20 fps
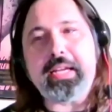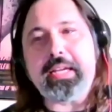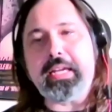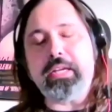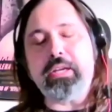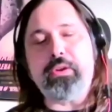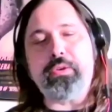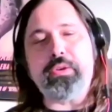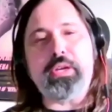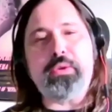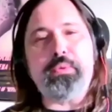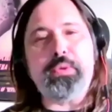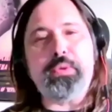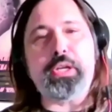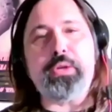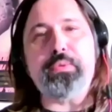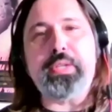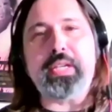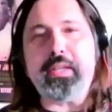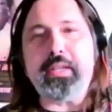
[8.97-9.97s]
you know, you
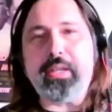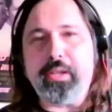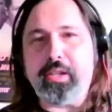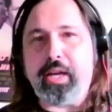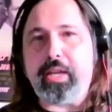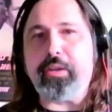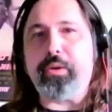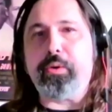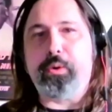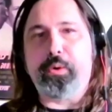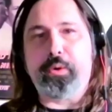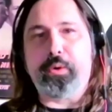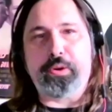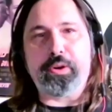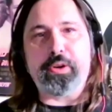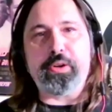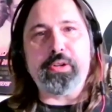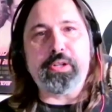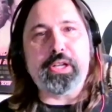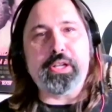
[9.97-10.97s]
you did a lot of
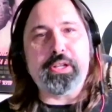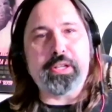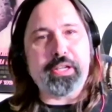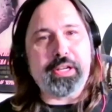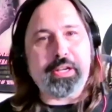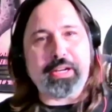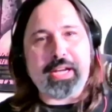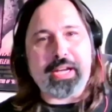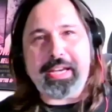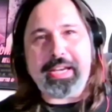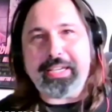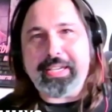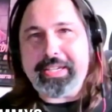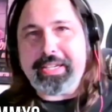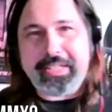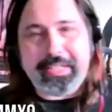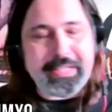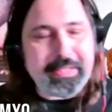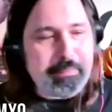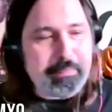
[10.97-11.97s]
horror. You you kind
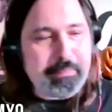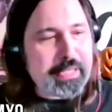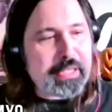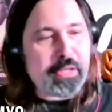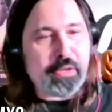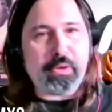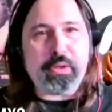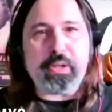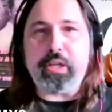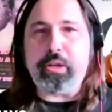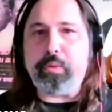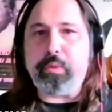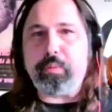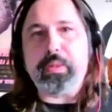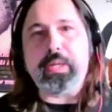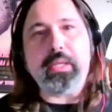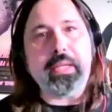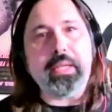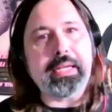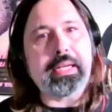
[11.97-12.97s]
of, but you're you're
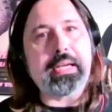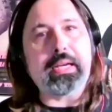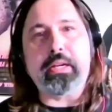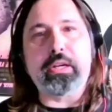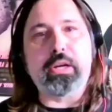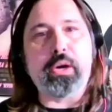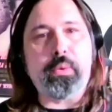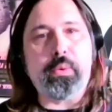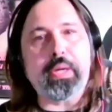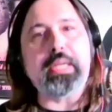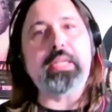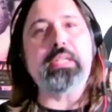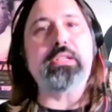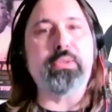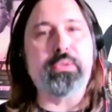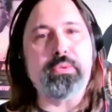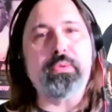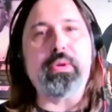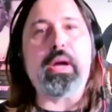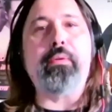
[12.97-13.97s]
really going
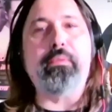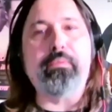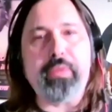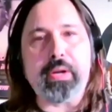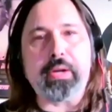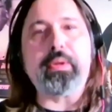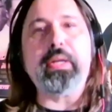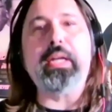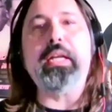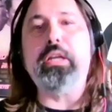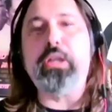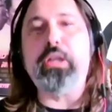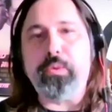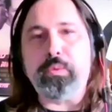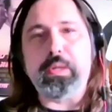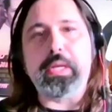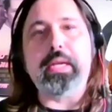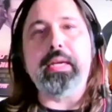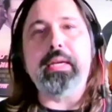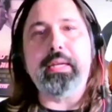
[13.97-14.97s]
to very
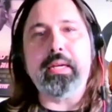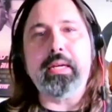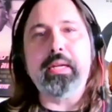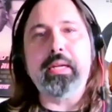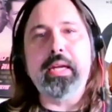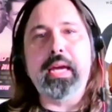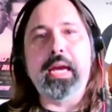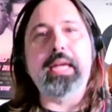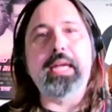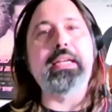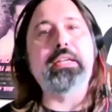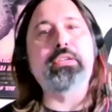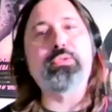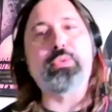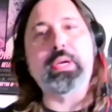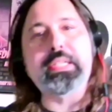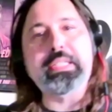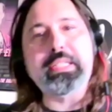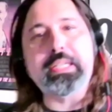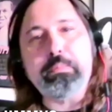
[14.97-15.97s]
unique and
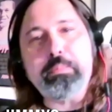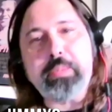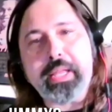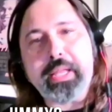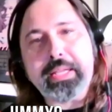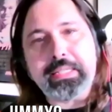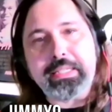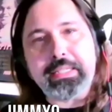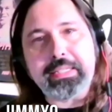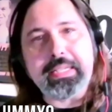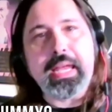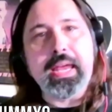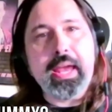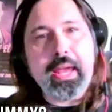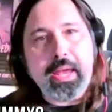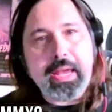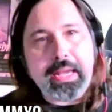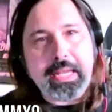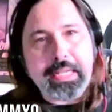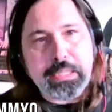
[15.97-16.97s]
interesting places,
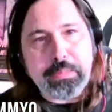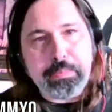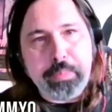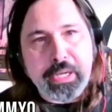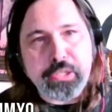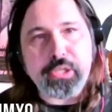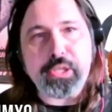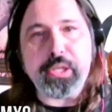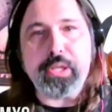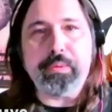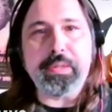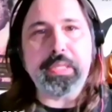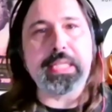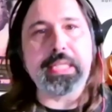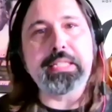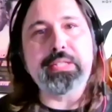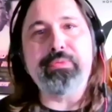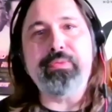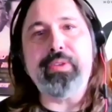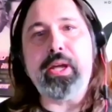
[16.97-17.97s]
especially with
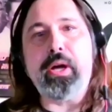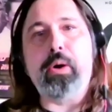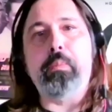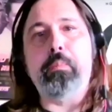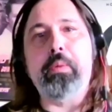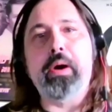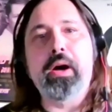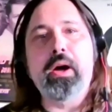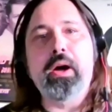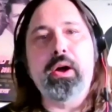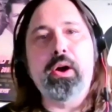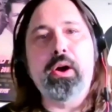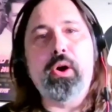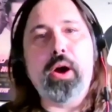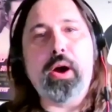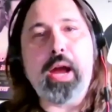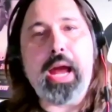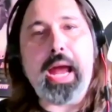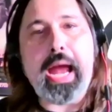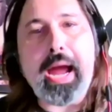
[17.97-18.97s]
this film.
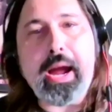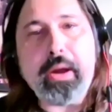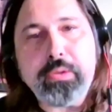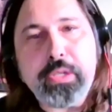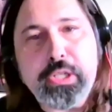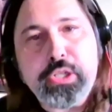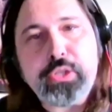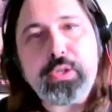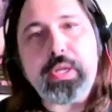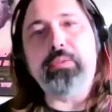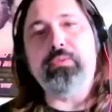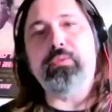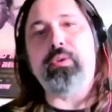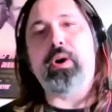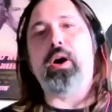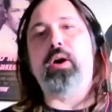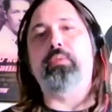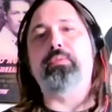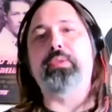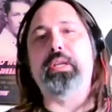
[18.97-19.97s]
How did you get
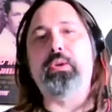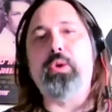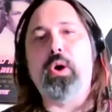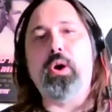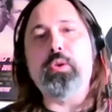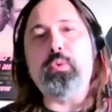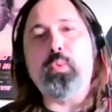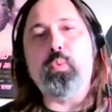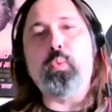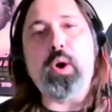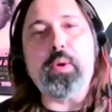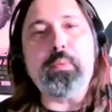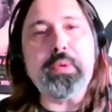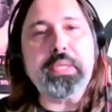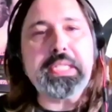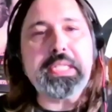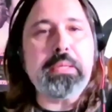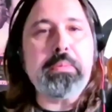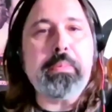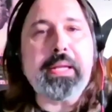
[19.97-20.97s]
involved, and, and what
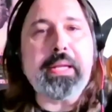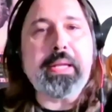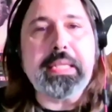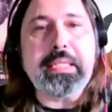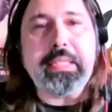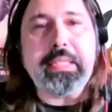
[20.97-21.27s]
was it about this